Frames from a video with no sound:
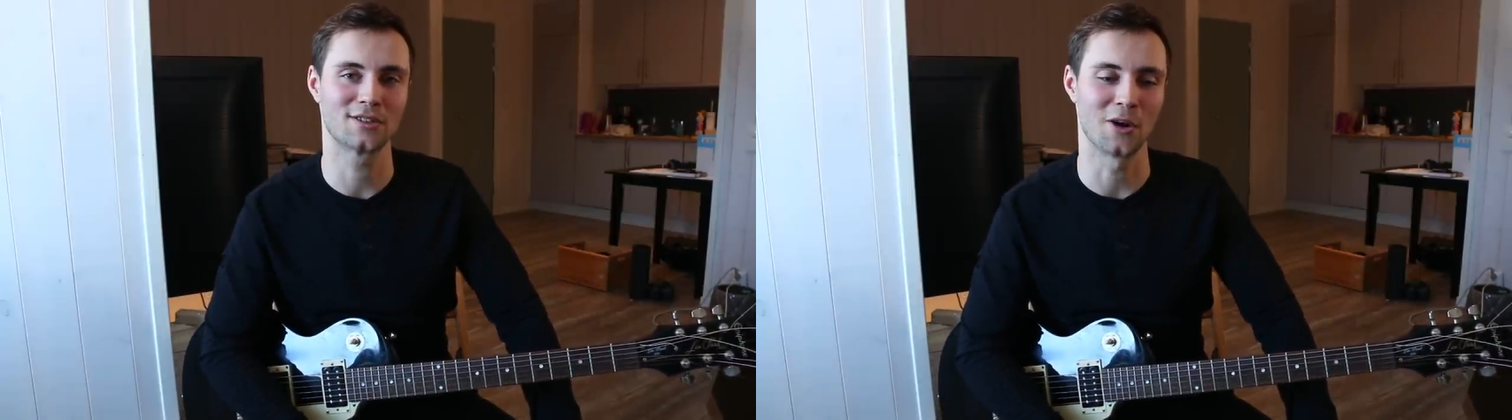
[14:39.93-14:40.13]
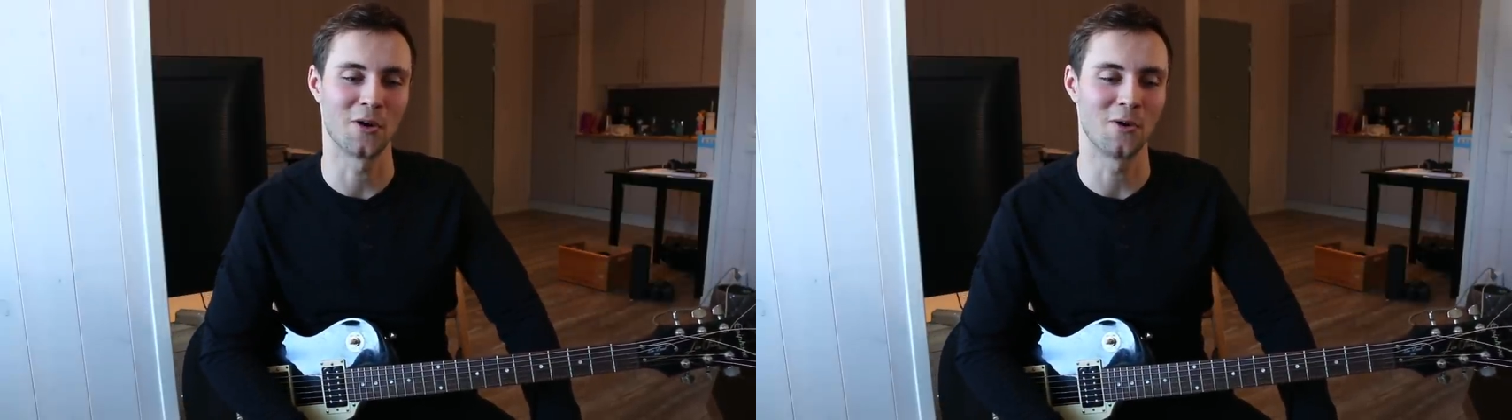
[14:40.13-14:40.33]

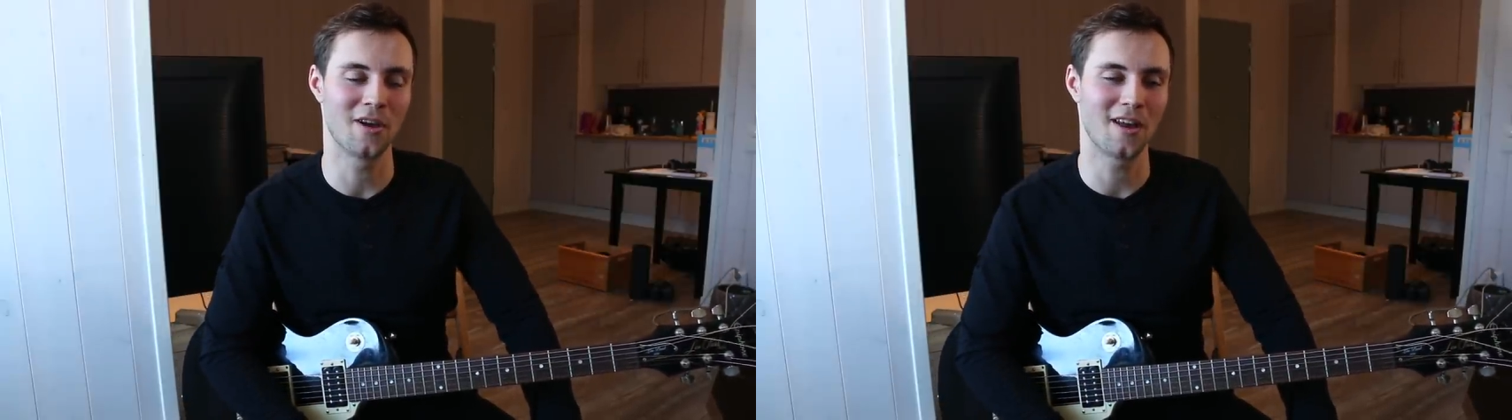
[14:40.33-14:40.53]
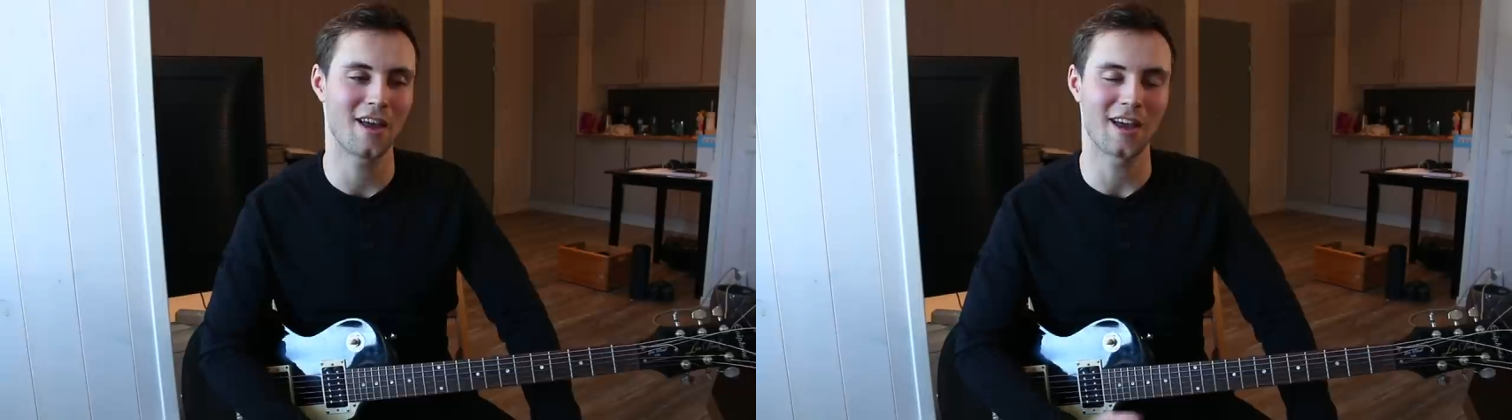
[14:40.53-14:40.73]
So
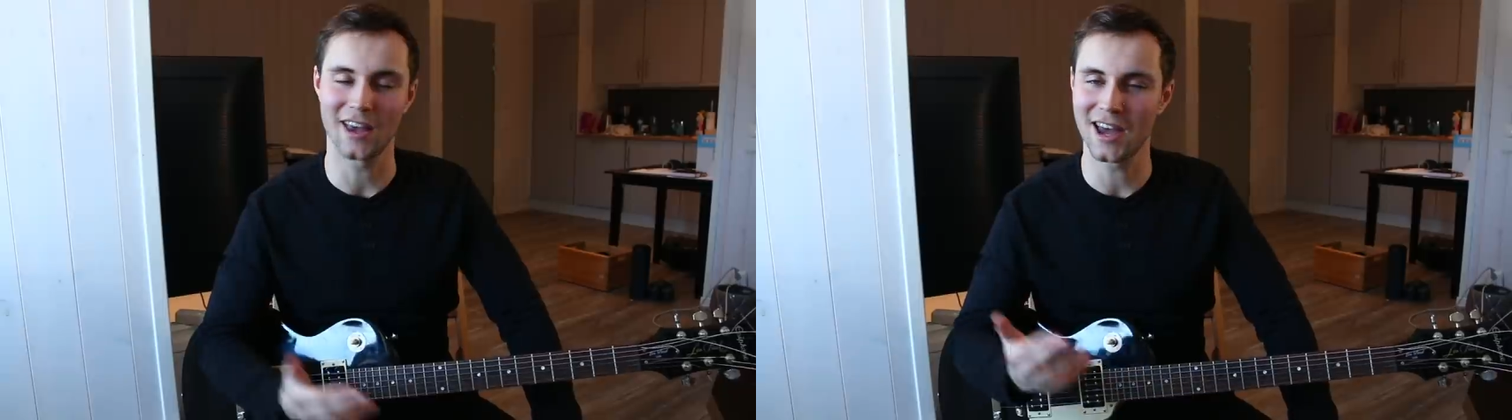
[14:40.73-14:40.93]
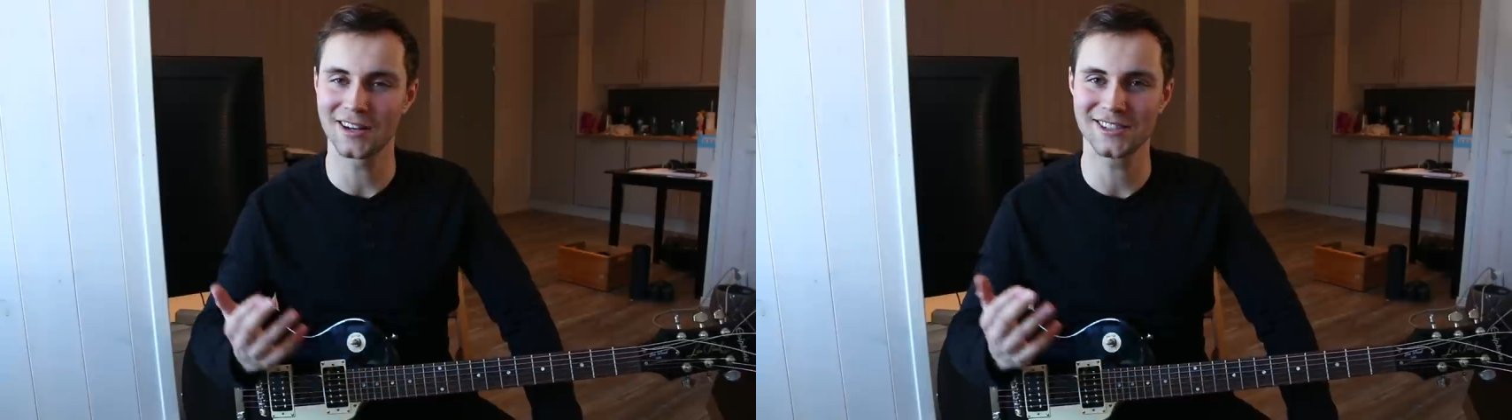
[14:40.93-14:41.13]

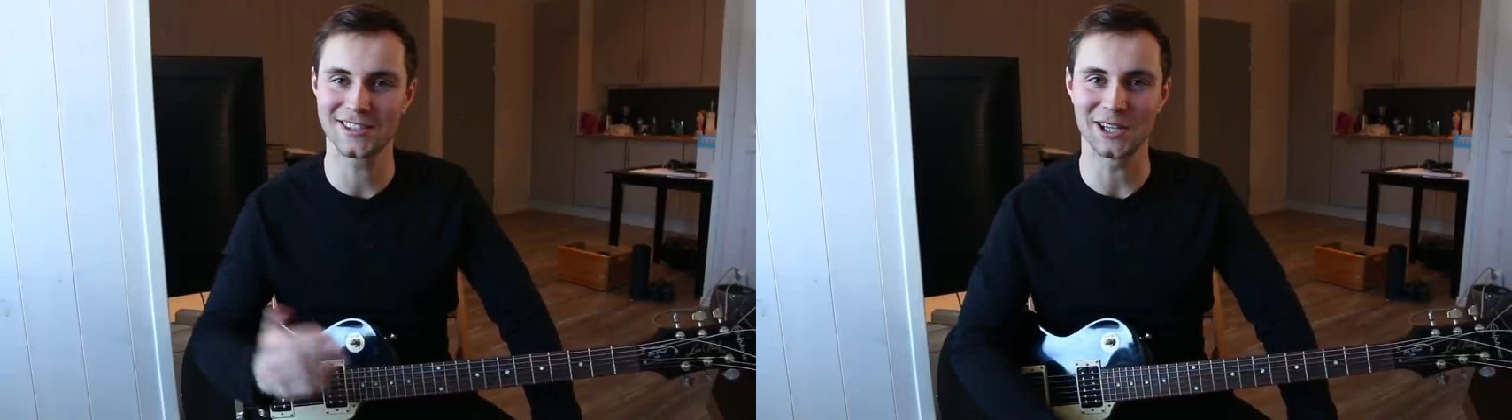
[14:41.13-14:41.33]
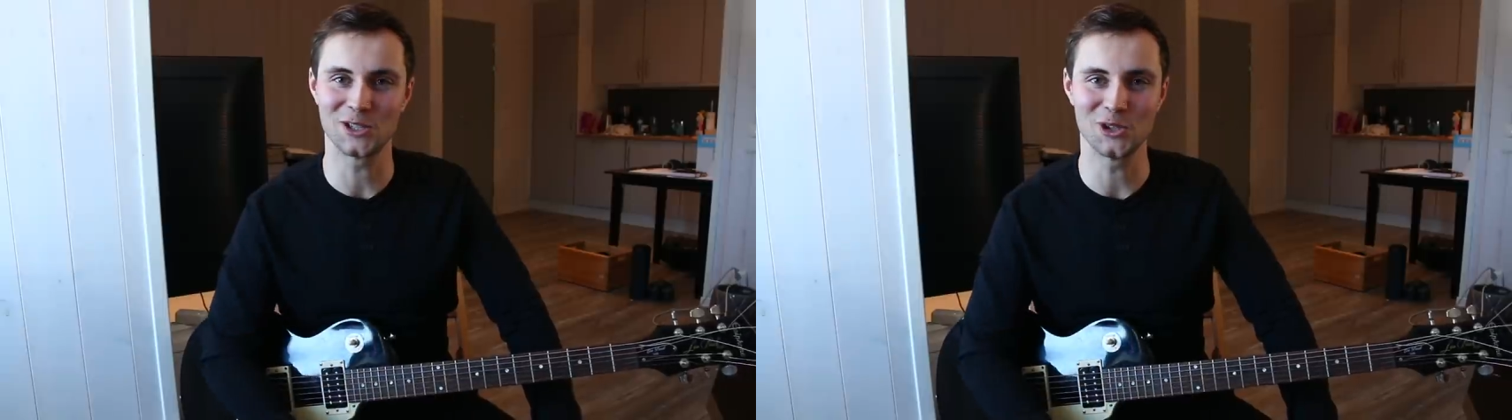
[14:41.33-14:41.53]
again,
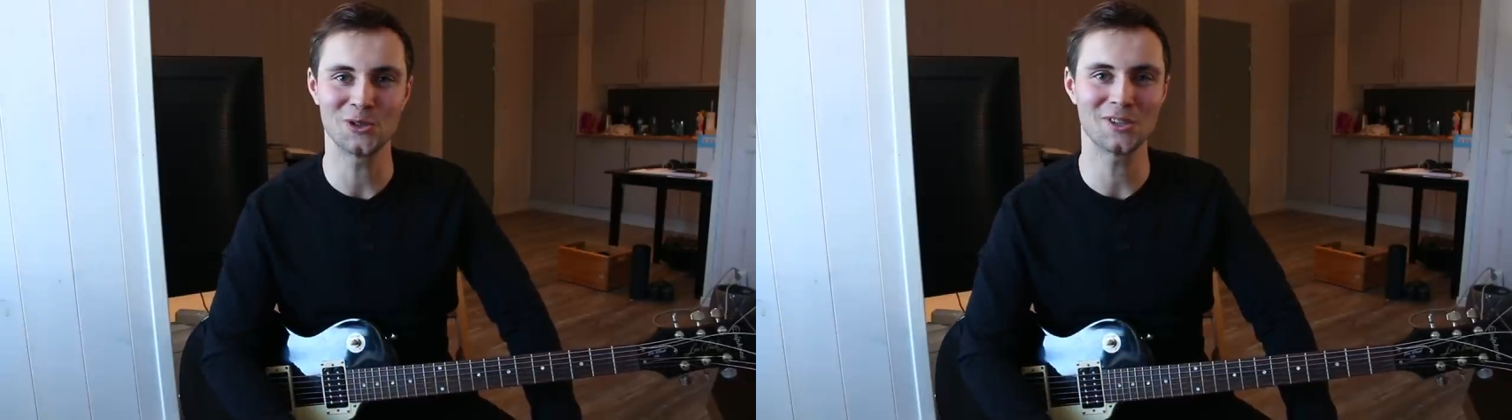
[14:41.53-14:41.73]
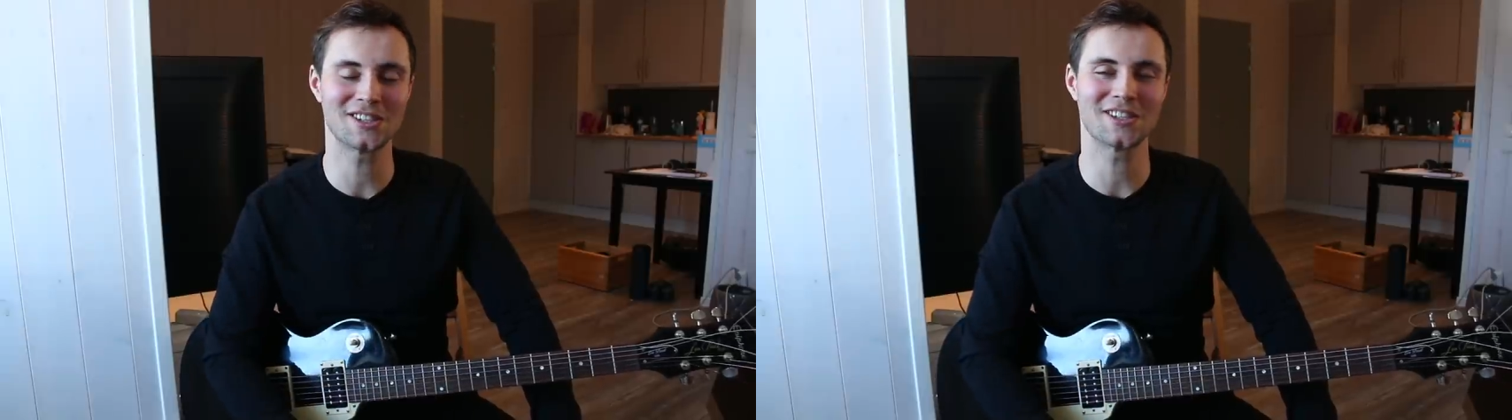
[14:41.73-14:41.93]
stay
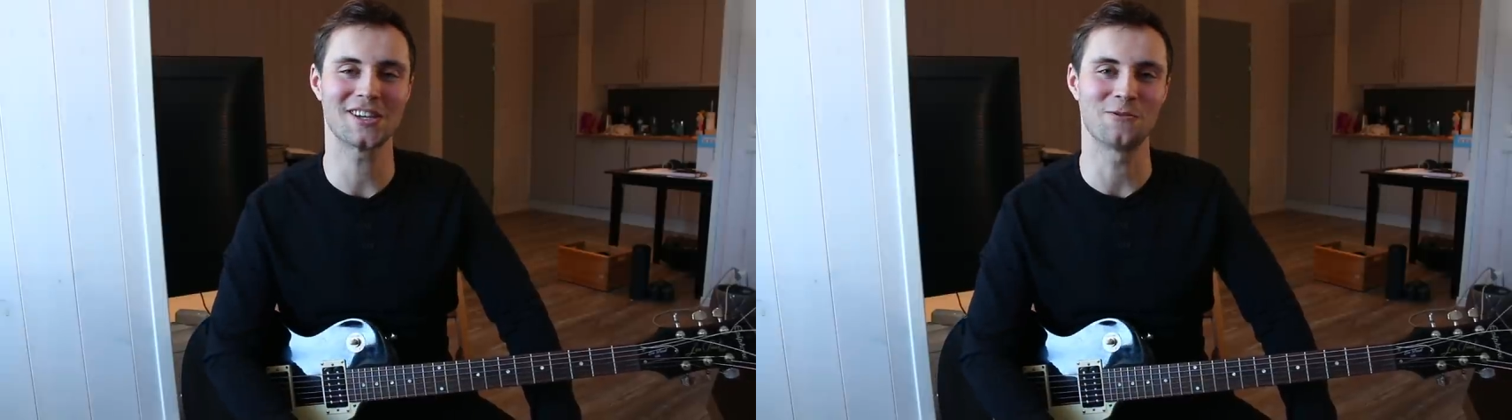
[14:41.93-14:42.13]
tuned